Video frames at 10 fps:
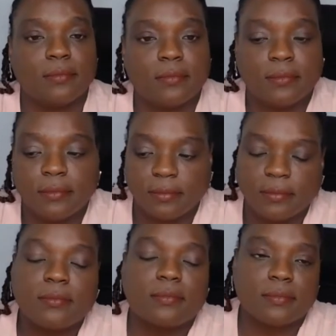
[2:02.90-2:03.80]

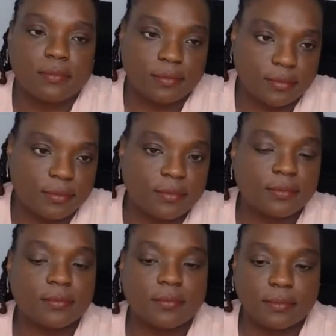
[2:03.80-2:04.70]

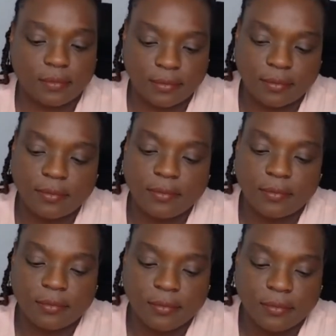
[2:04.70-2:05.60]

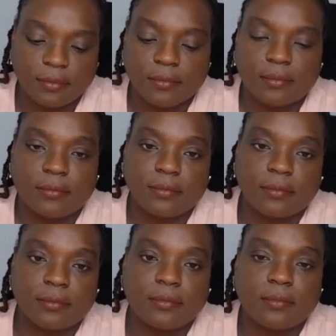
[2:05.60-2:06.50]

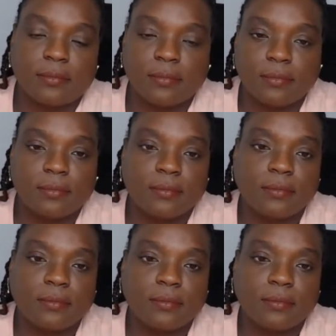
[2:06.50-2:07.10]
This person isn't speaking.